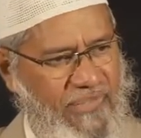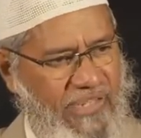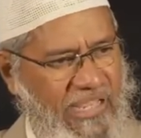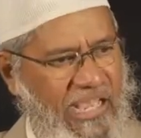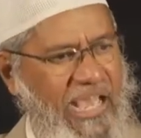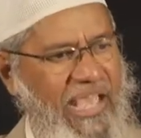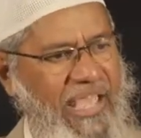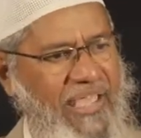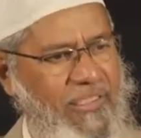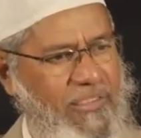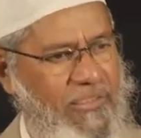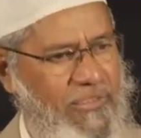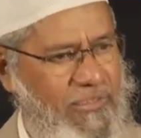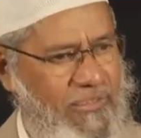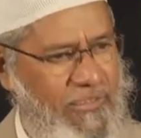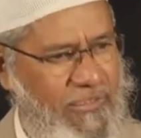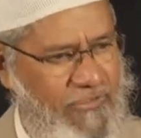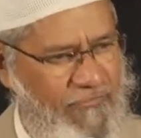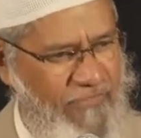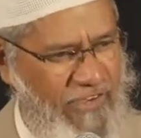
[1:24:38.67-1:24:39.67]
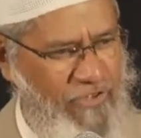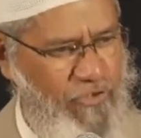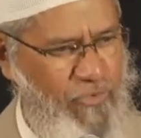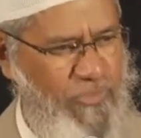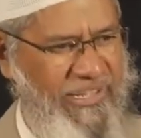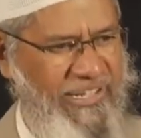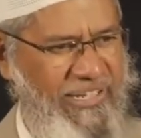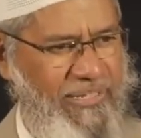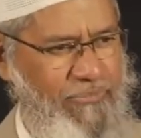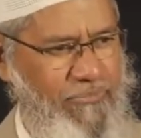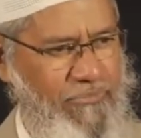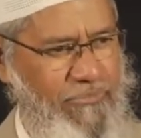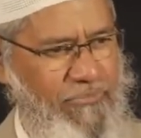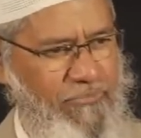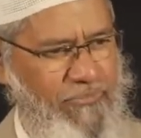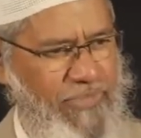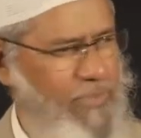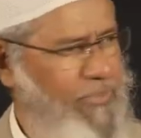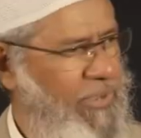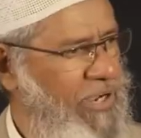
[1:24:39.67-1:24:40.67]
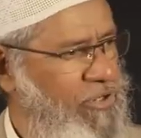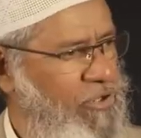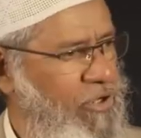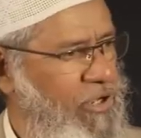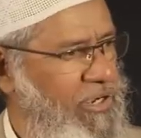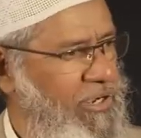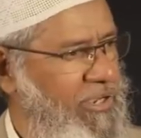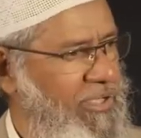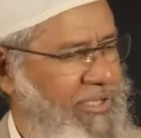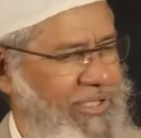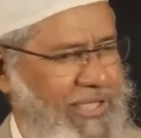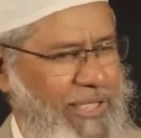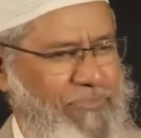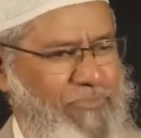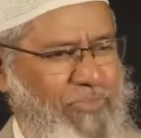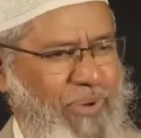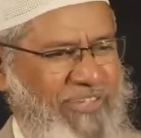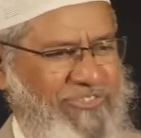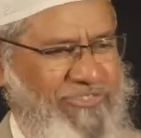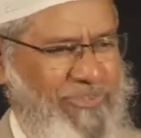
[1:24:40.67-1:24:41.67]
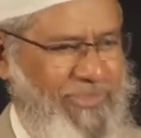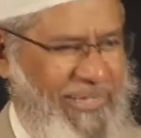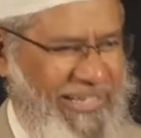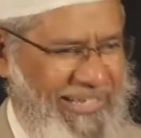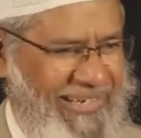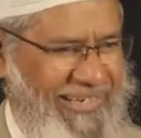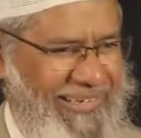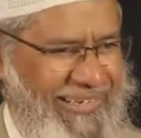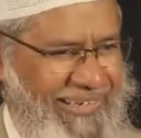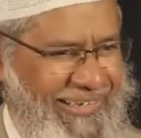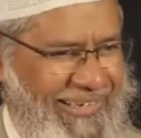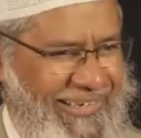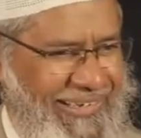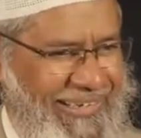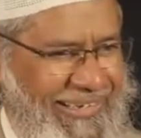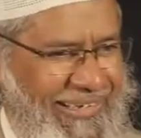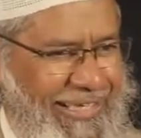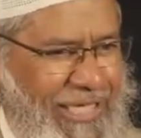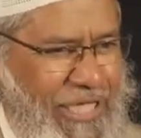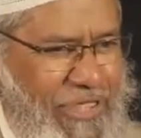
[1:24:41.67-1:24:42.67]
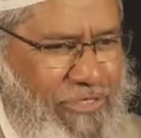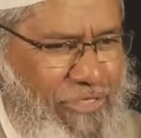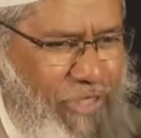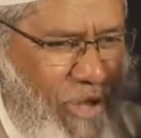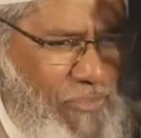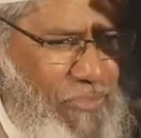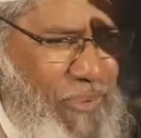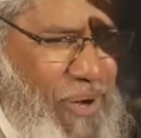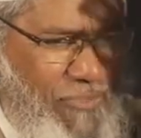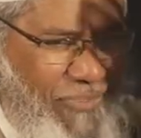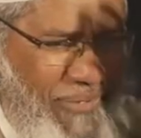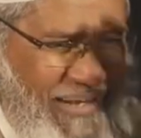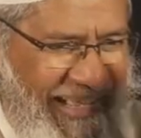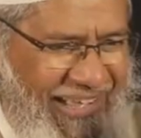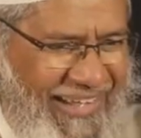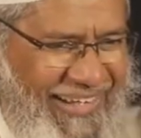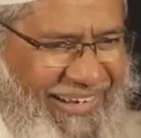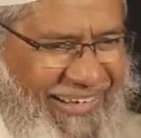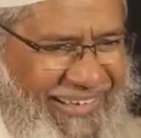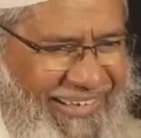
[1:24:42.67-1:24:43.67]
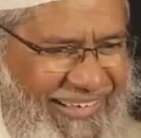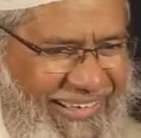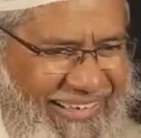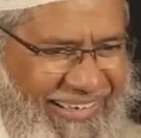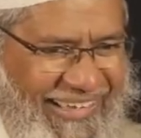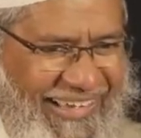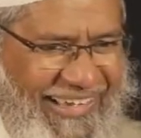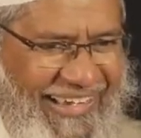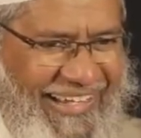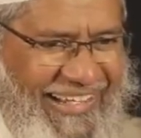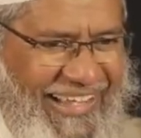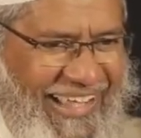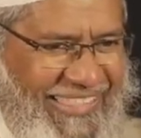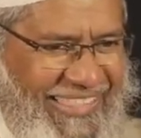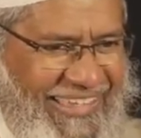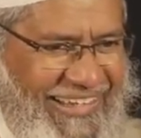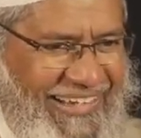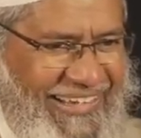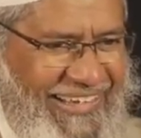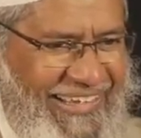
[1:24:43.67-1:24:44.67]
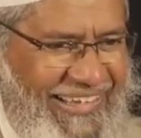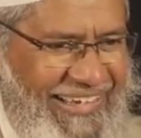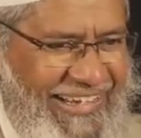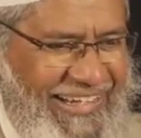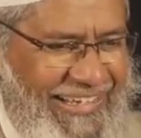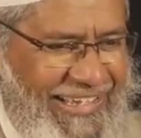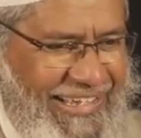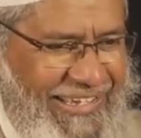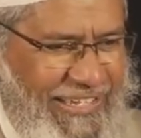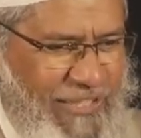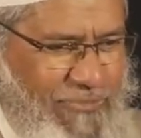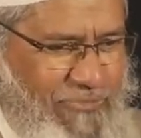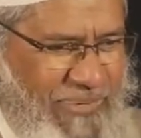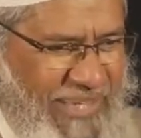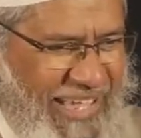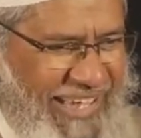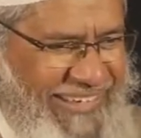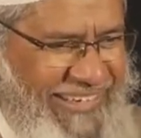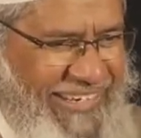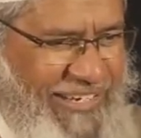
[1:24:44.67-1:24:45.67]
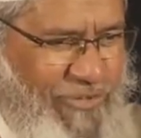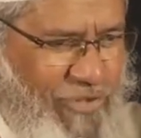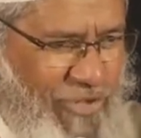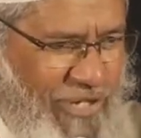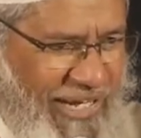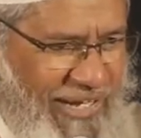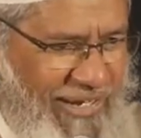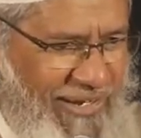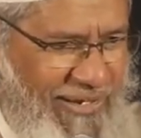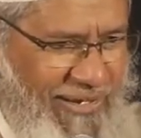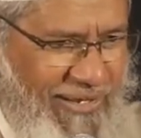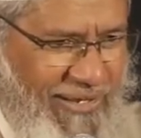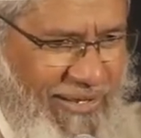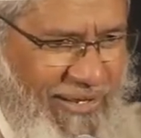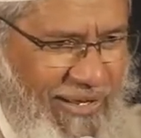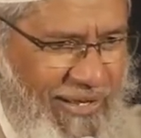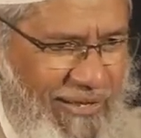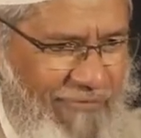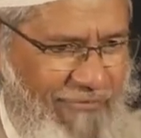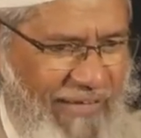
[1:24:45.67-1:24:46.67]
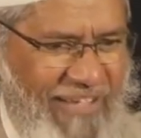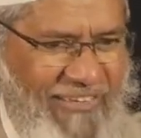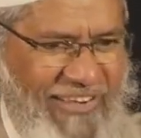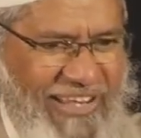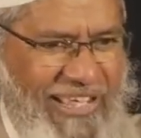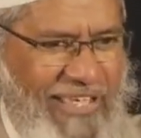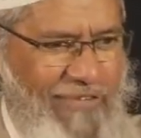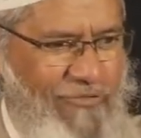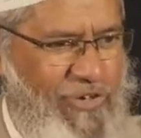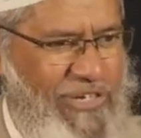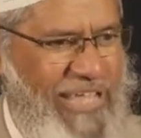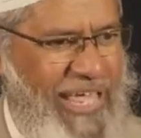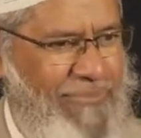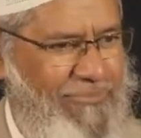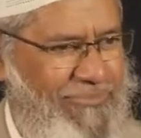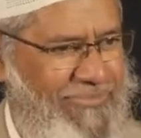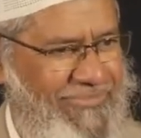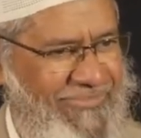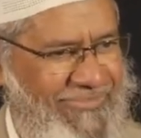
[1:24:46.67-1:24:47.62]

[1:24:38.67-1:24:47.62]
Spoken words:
I went to meet him. People told, impossible. He's so popular. He teaches PhD student. Why will he give you time?